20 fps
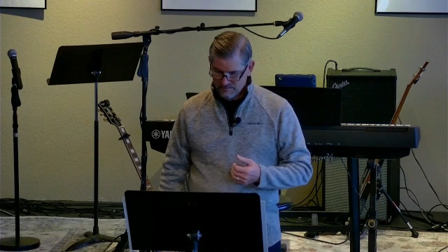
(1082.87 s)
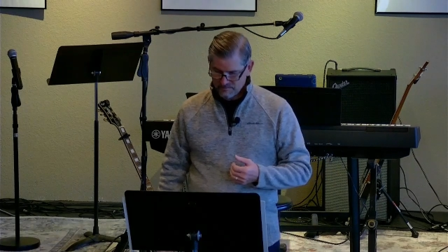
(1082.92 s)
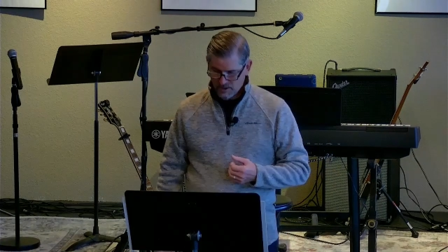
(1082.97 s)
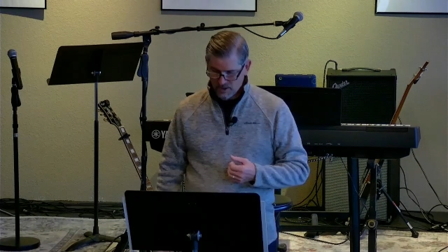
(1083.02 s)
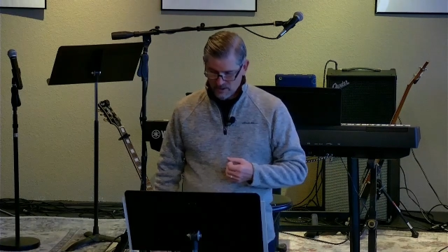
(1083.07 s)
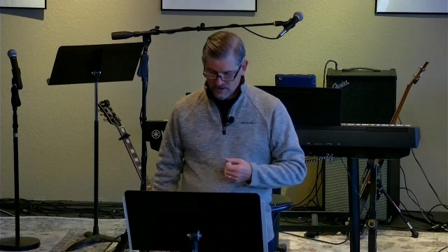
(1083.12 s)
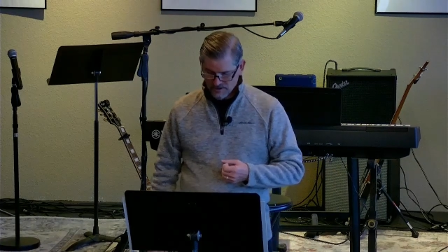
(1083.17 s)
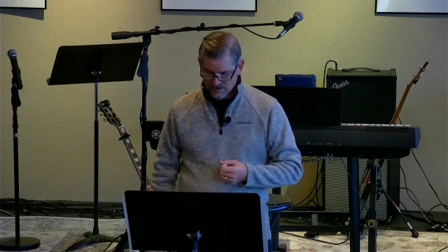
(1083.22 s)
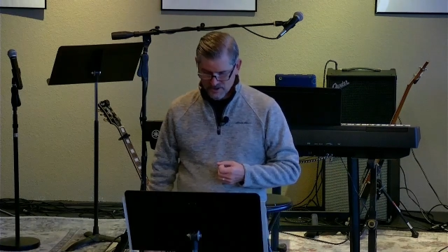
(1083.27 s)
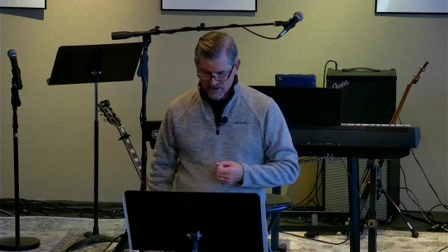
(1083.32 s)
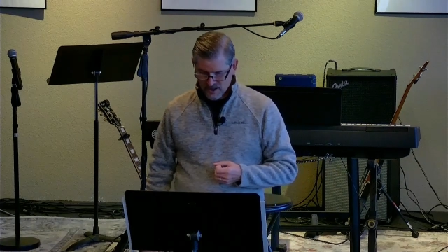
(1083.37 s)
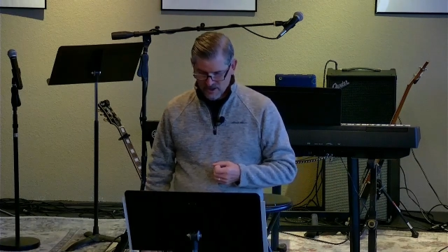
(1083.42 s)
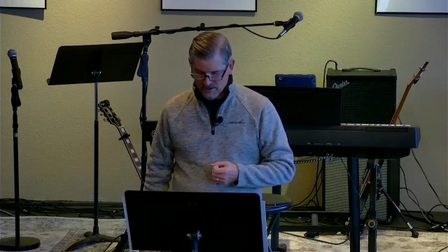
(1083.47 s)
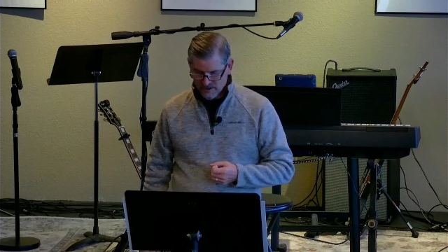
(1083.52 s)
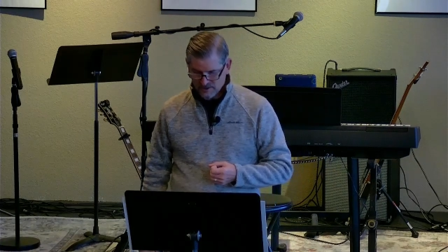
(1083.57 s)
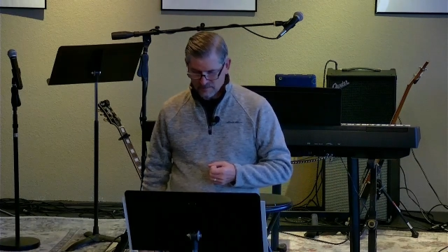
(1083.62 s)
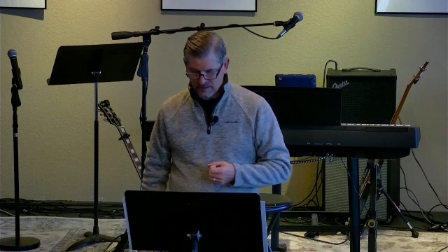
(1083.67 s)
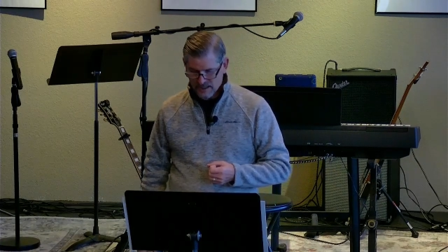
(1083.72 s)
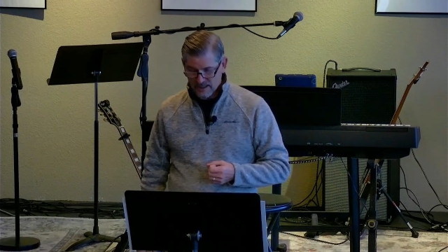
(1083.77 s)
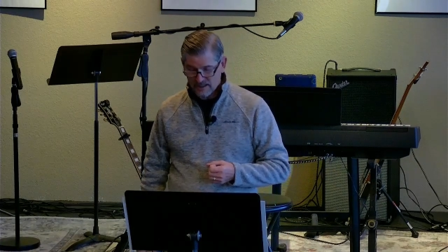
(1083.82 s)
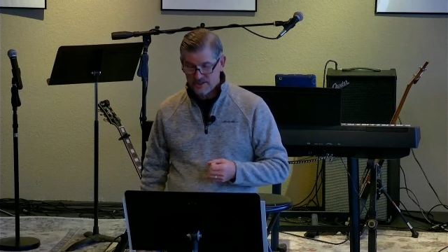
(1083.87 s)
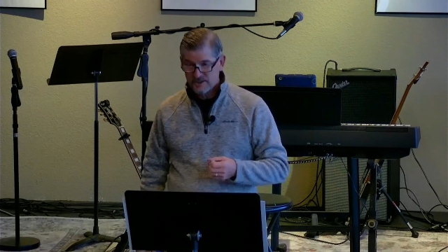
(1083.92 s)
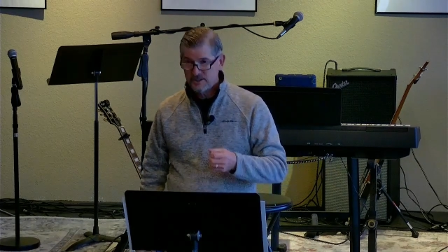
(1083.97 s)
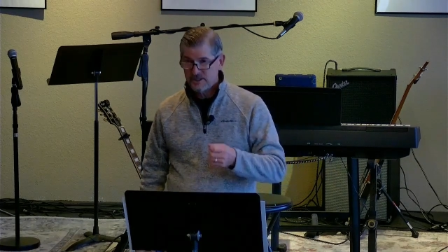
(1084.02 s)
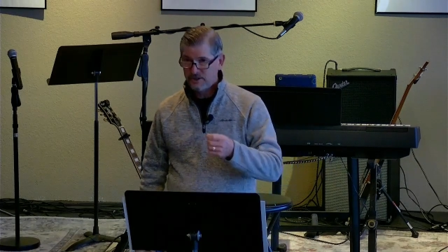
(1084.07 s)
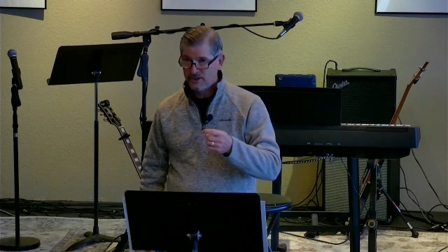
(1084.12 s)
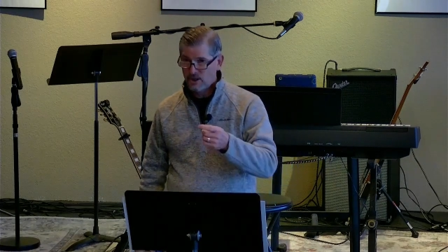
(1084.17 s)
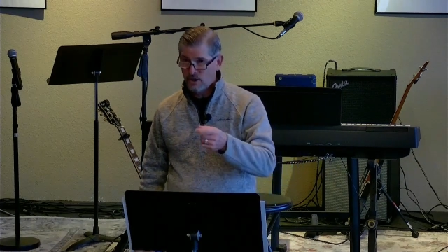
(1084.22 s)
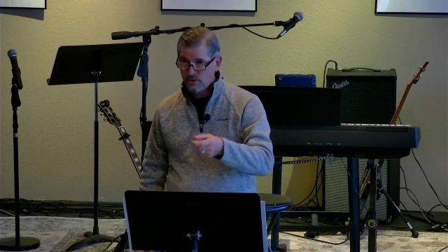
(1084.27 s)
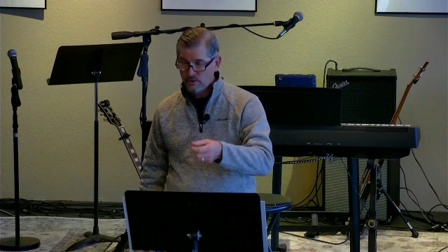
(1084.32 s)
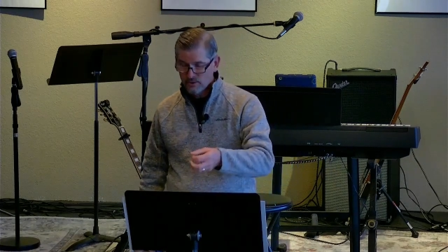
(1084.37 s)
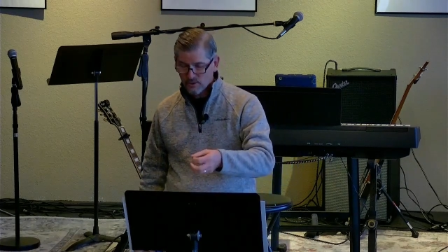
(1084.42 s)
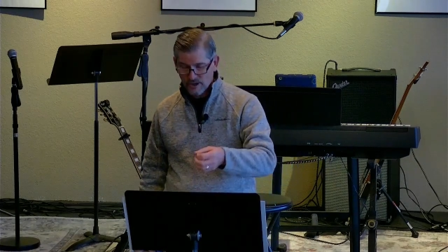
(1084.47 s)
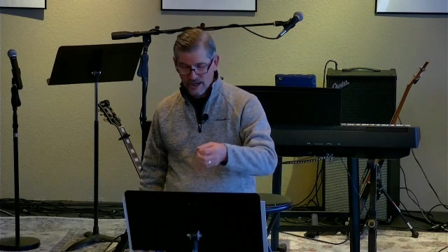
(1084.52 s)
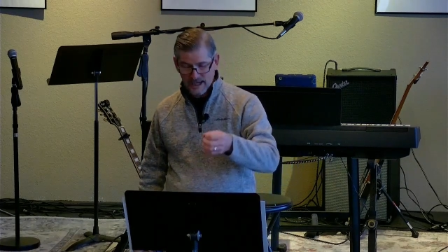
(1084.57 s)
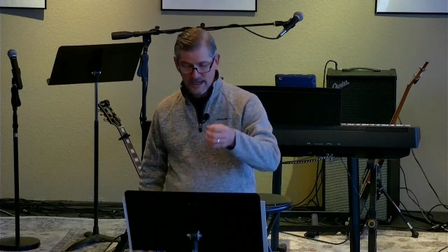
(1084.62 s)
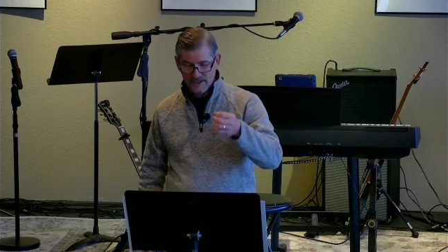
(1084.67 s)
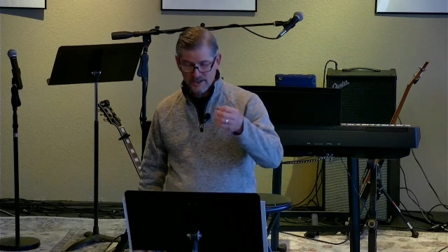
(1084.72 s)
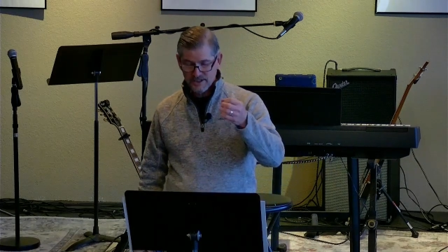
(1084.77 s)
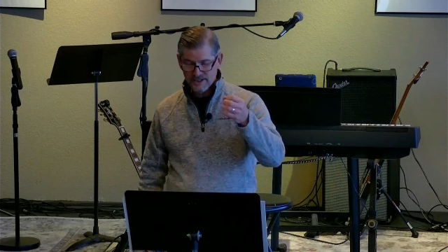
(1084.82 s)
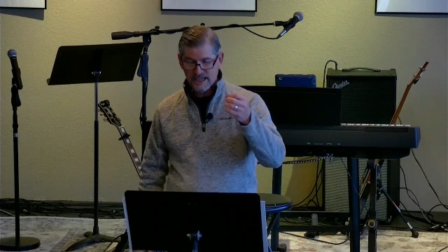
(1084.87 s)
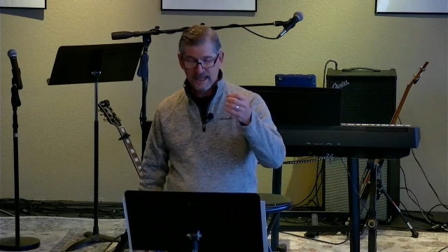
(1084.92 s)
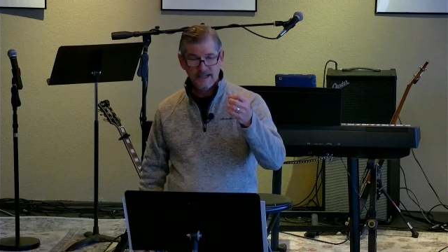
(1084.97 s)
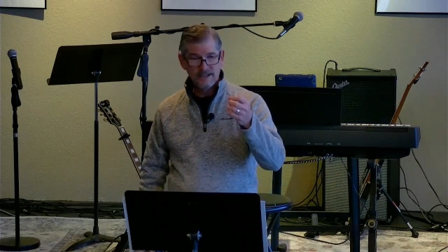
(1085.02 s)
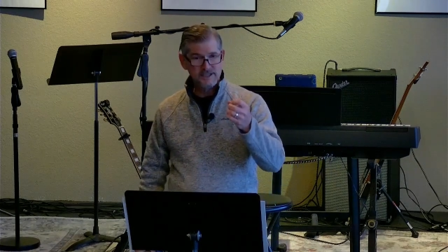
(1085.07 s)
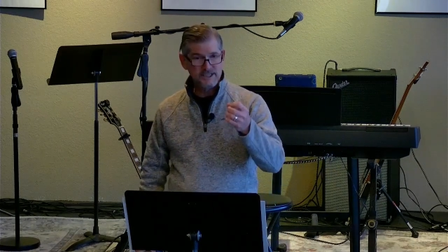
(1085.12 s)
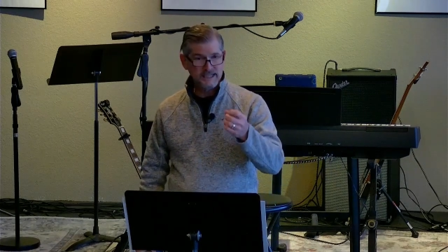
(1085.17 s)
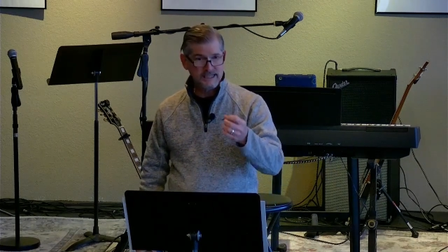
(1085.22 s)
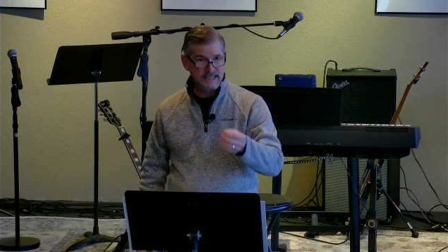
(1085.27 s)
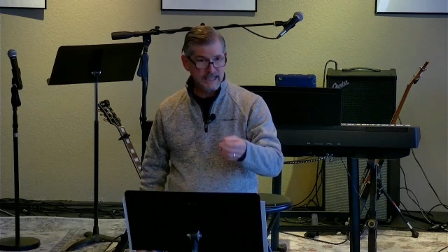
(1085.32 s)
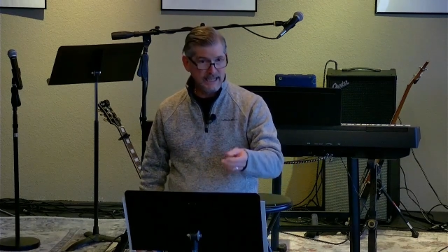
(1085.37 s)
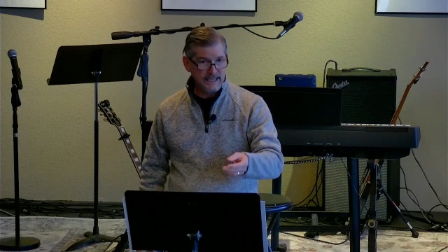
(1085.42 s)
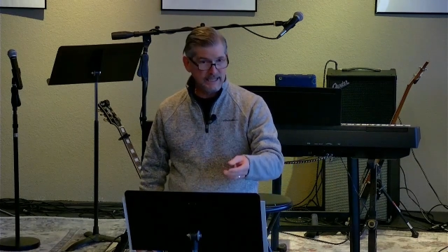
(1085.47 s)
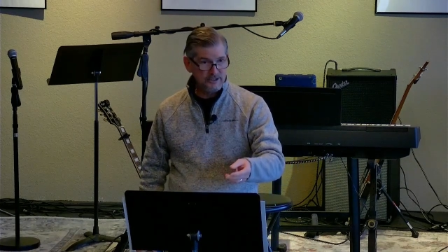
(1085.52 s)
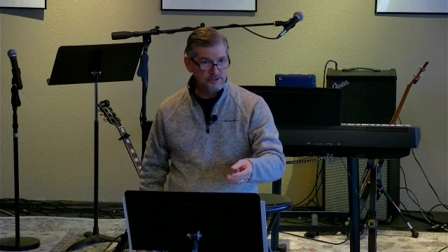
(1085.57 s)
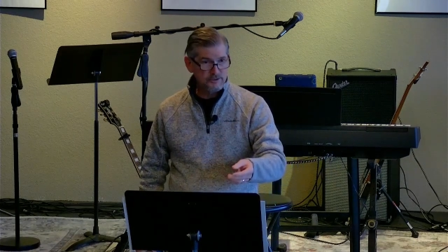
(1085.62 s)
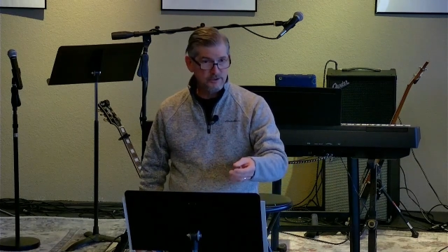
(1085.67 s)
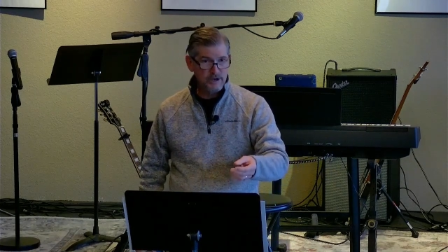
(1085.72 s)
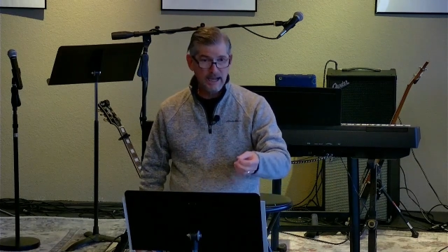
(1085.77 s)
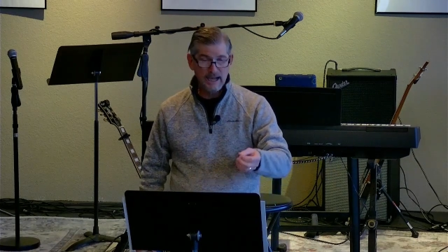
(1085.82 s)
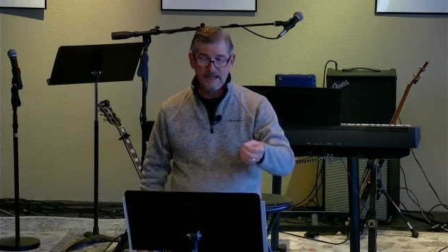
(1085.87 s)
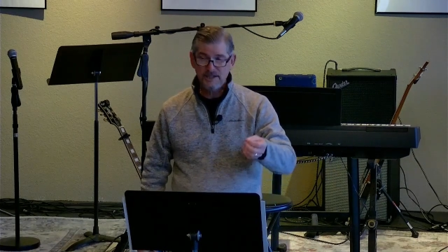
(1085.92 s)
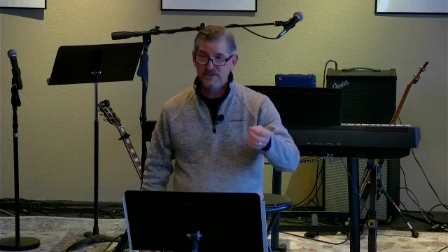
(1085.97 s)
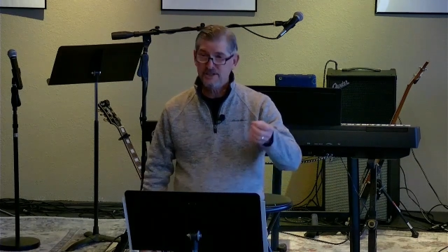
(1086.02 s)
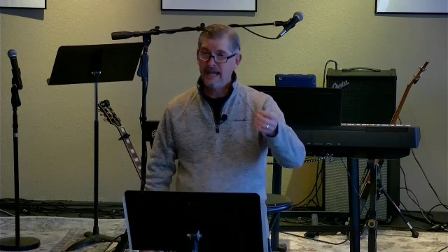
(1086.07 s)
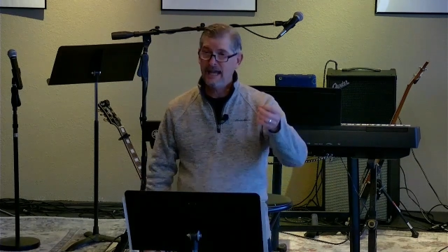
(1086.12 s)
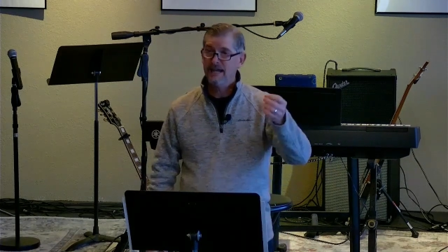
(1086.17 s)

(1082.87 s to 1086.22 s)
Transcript: Paul is talking about is to know Christ and to gain Christ